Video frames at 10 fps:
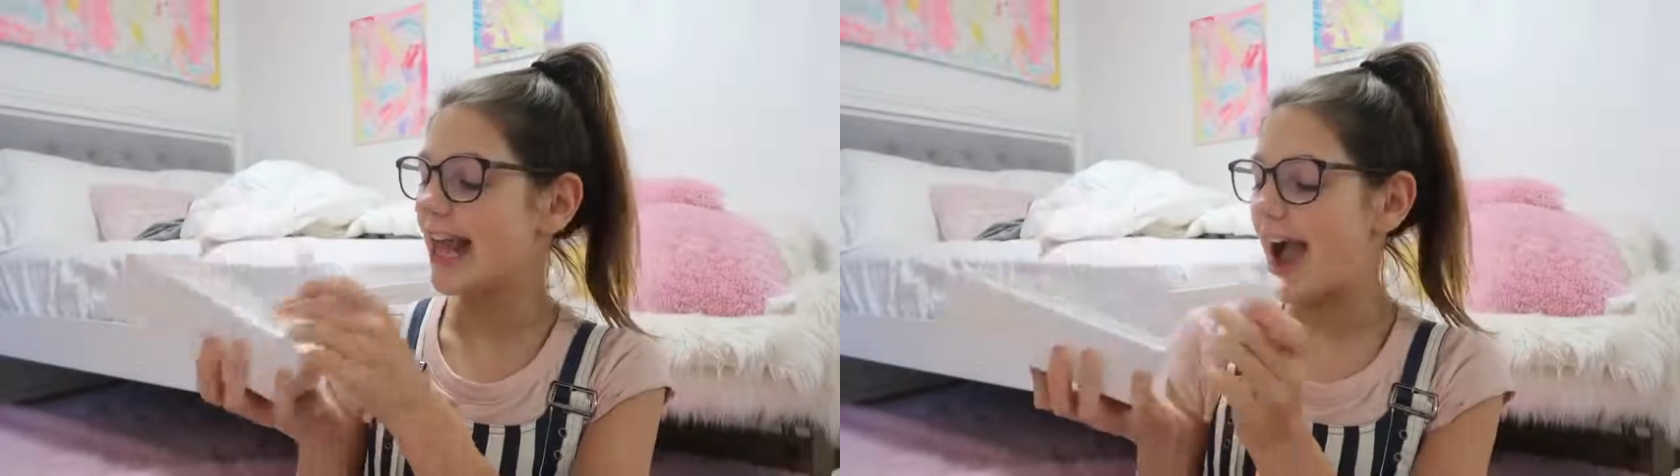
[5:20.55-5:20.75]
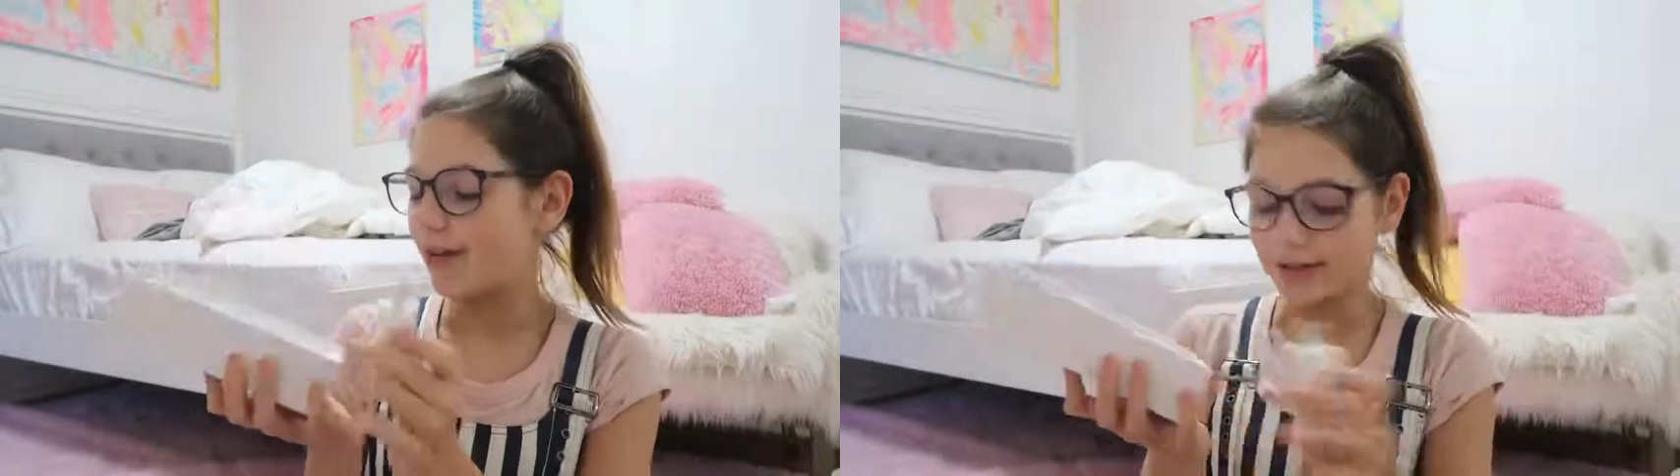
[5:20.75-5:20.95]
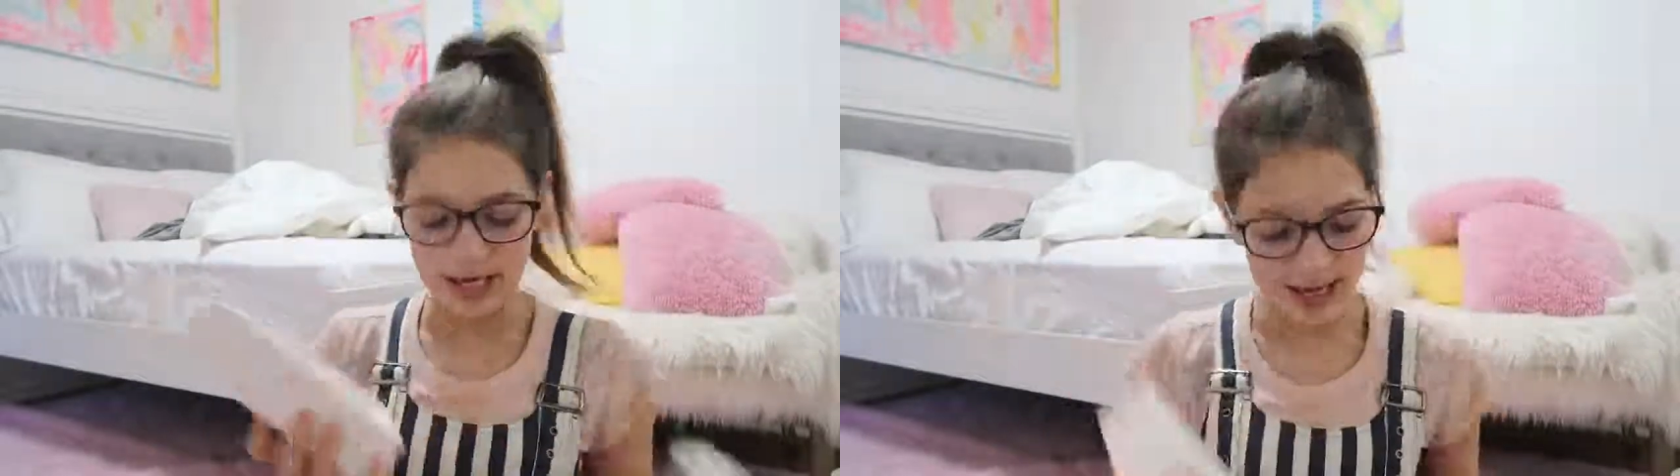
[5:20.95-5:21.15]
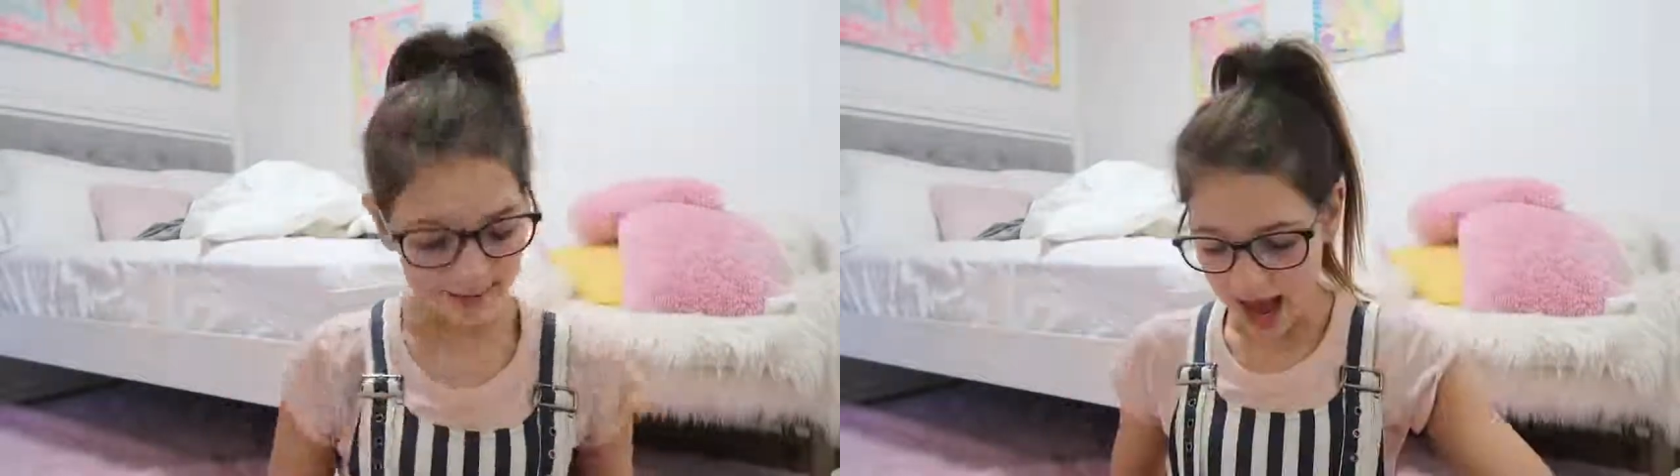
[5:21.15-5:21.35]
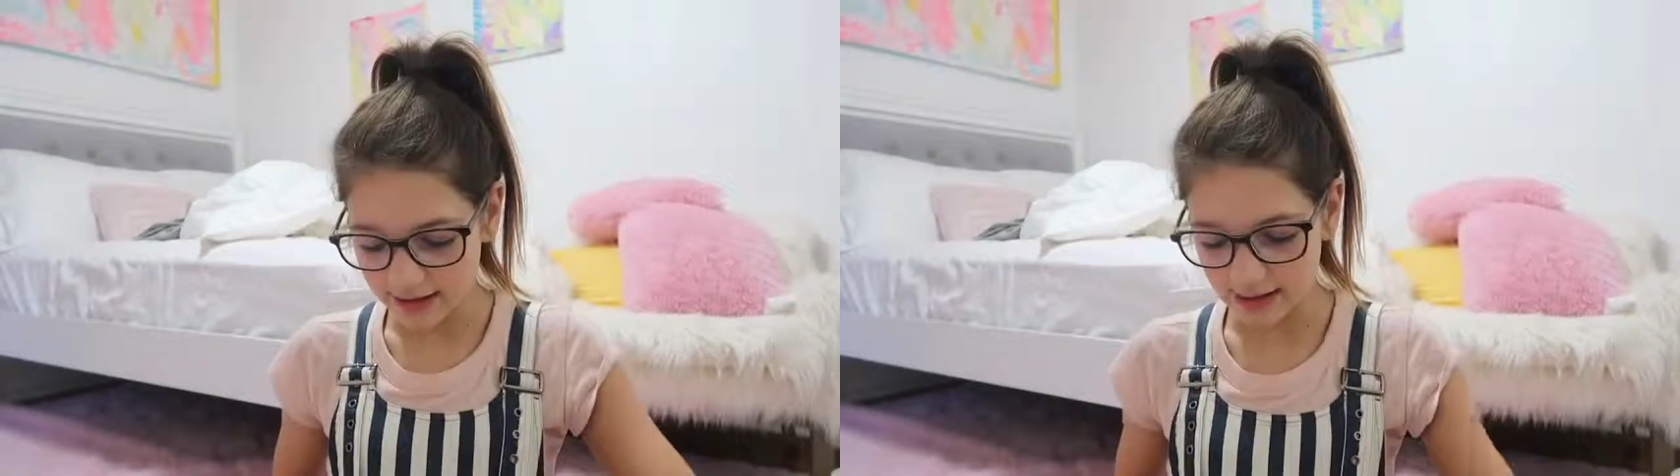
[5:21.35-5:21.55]
an
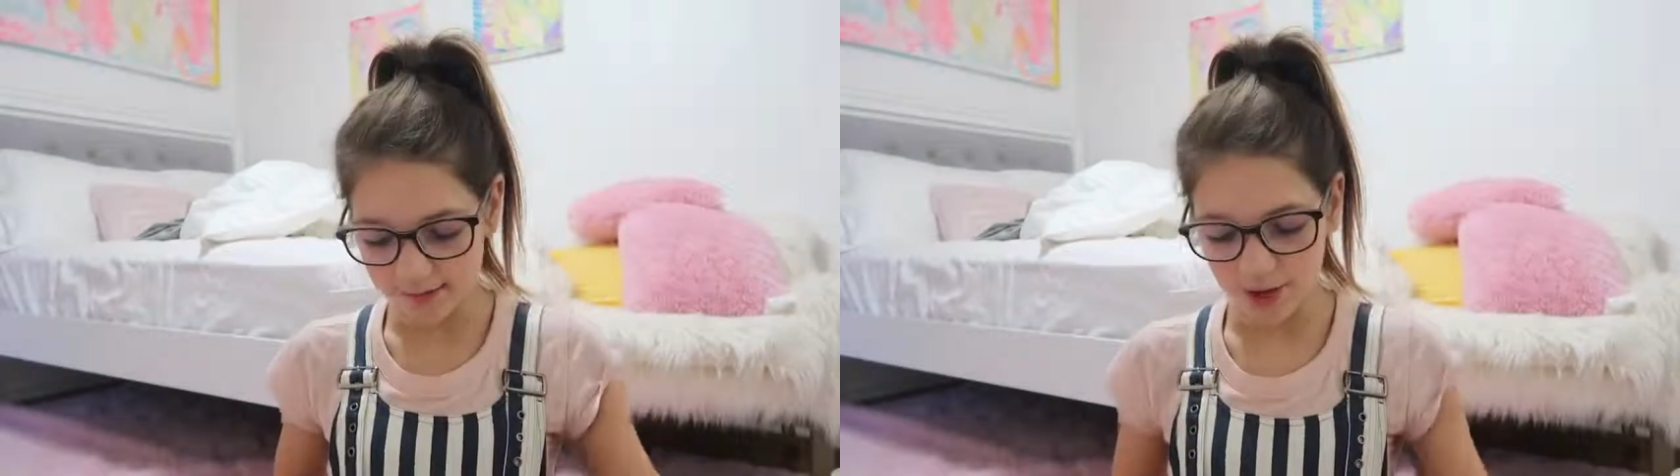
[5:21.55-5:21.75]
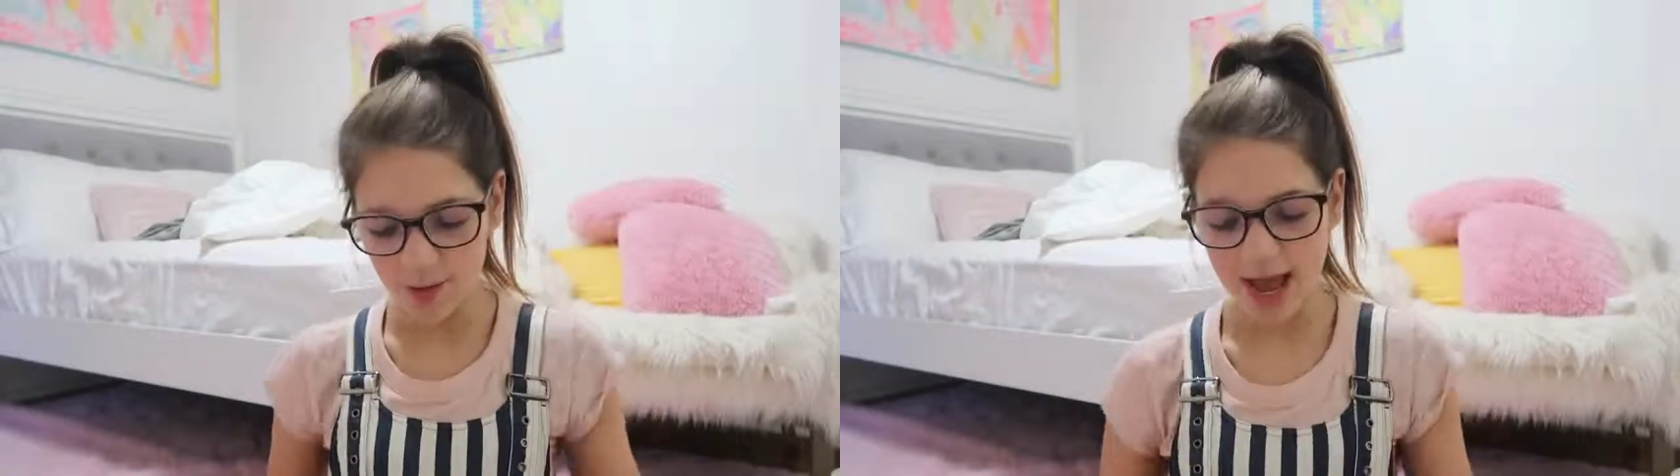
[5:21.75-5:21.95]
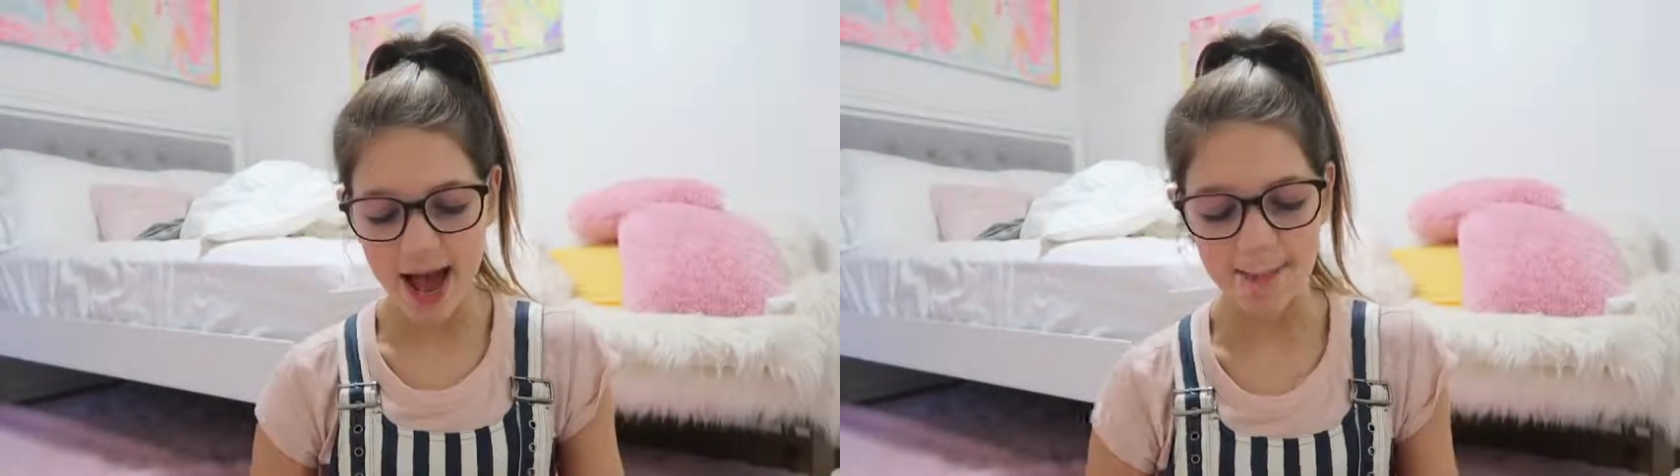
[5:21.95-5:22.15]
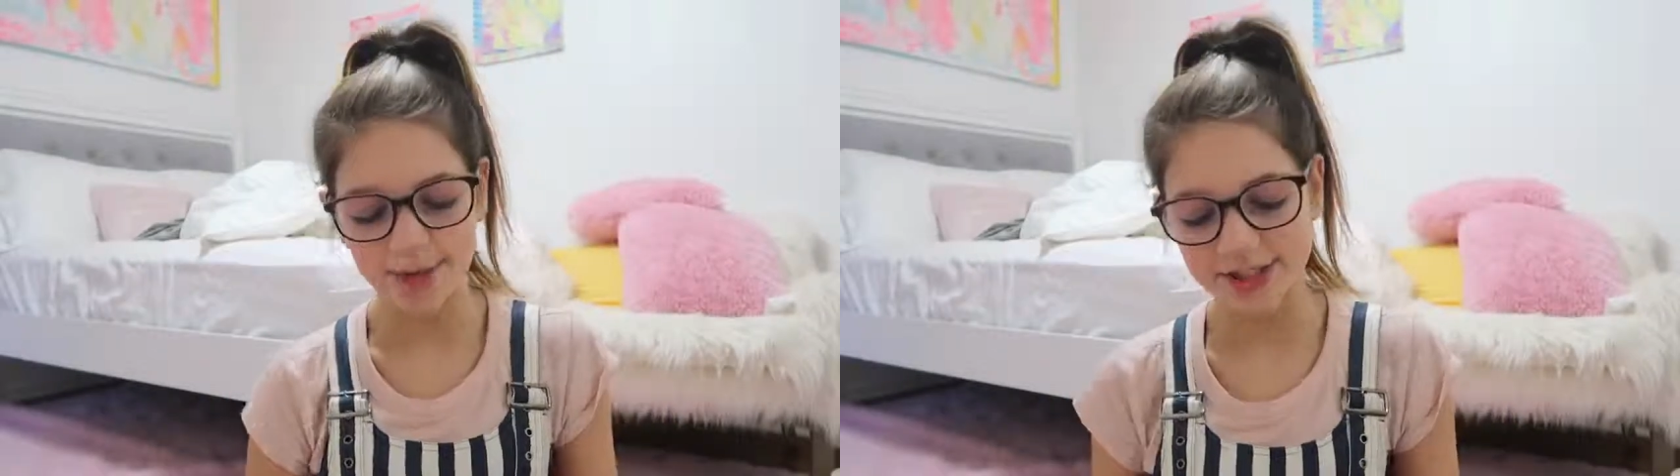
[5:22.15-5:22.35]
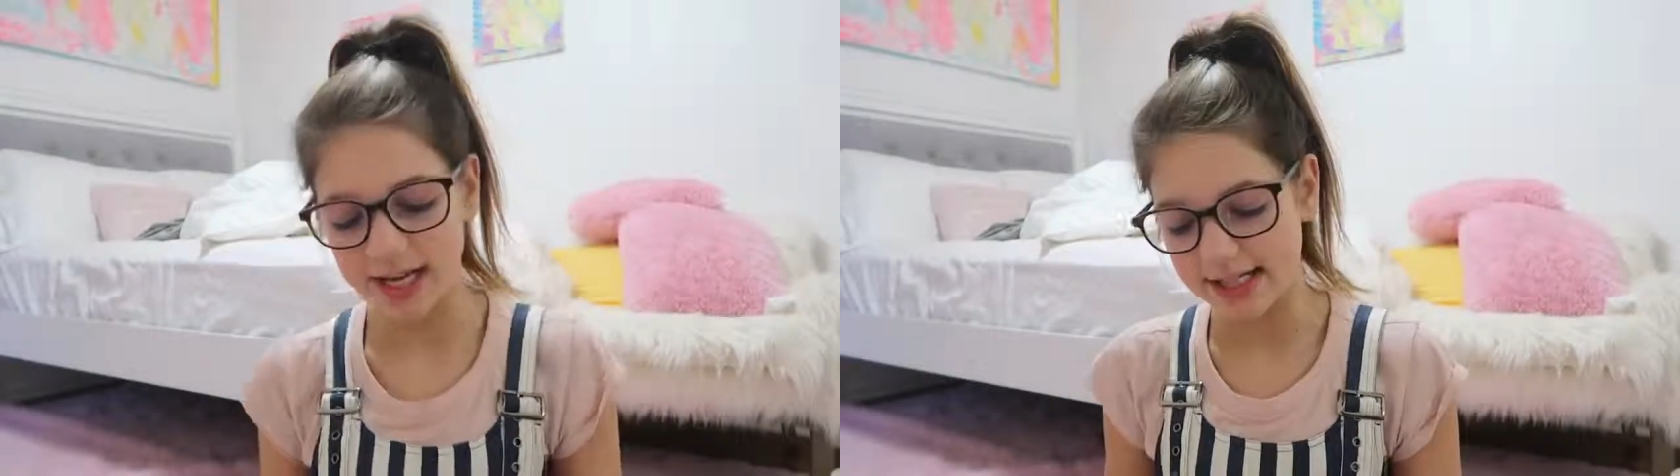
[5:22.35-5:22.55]
outlet. I love the way
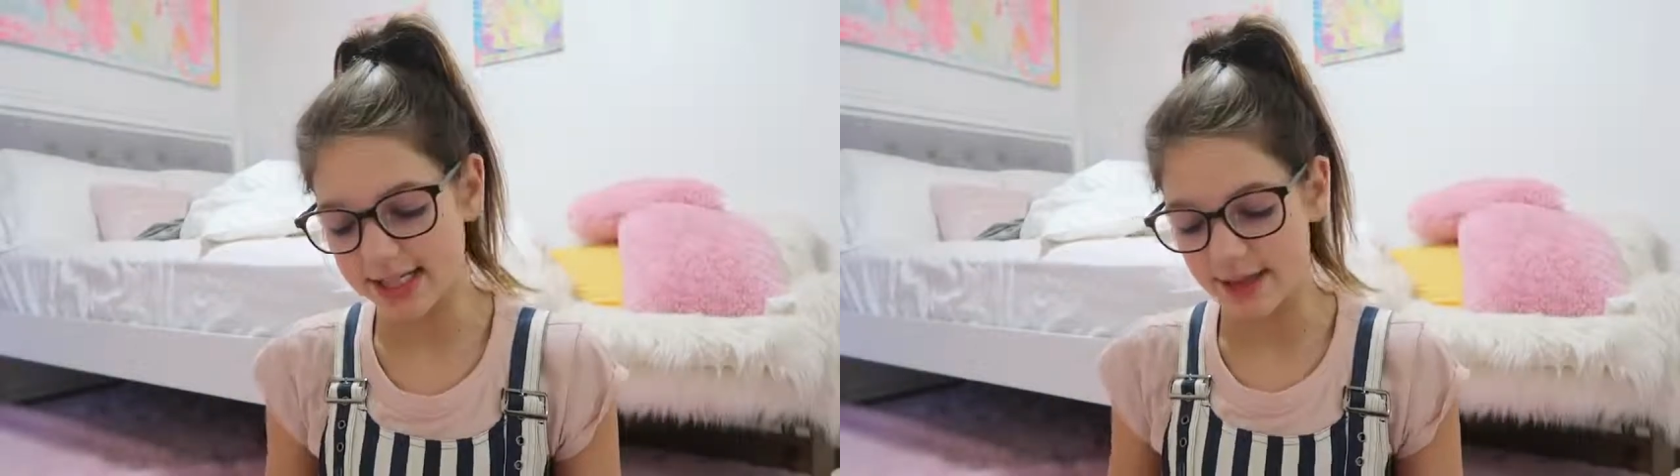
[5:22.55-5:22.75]
Apple does